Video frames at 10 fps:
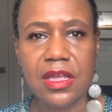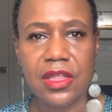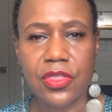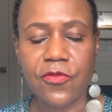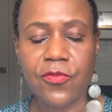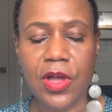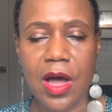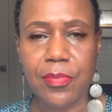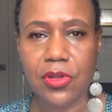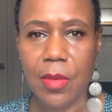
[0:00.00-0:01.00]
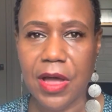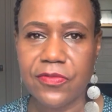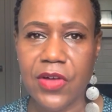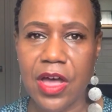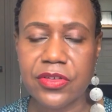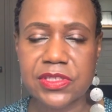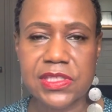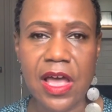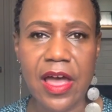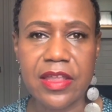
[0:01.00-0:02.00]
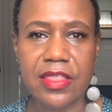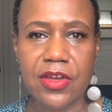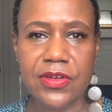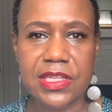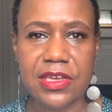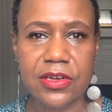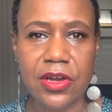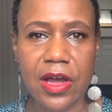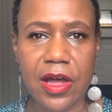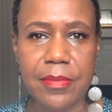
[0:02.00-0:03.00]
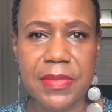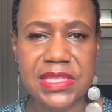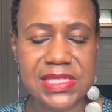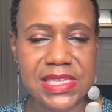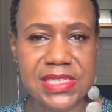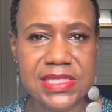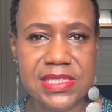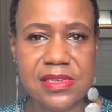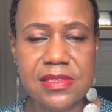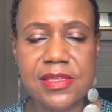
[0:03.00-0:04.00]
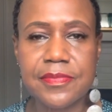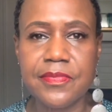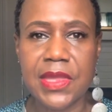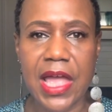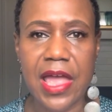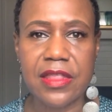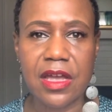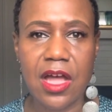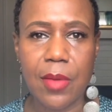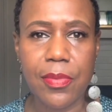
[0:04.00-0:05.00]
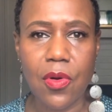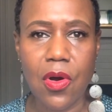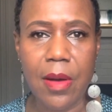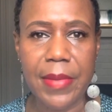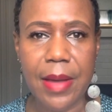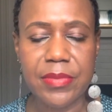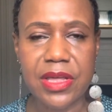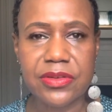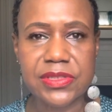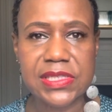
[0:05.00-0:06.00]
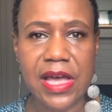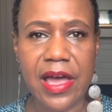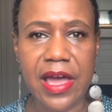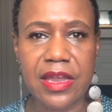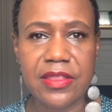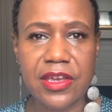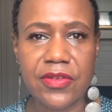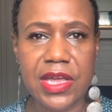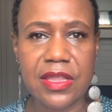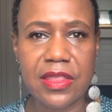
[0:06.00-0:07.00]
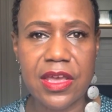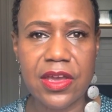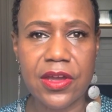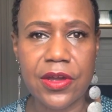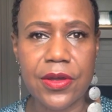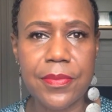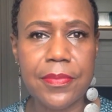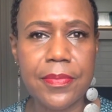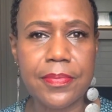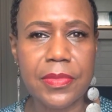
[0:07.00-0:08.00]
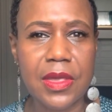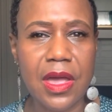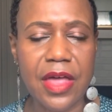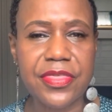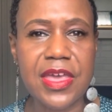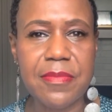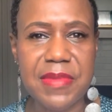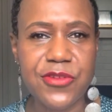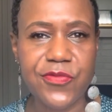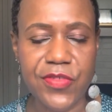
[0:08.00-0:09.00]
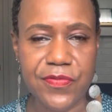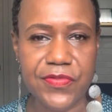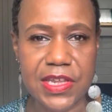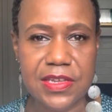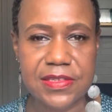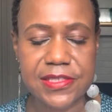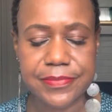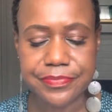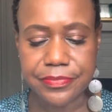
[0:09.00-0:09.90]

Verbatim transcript: The couple on my father's side, they're in their uh, mid 60s. And the couple on my mother's side, they're in their, I think, mid 50s.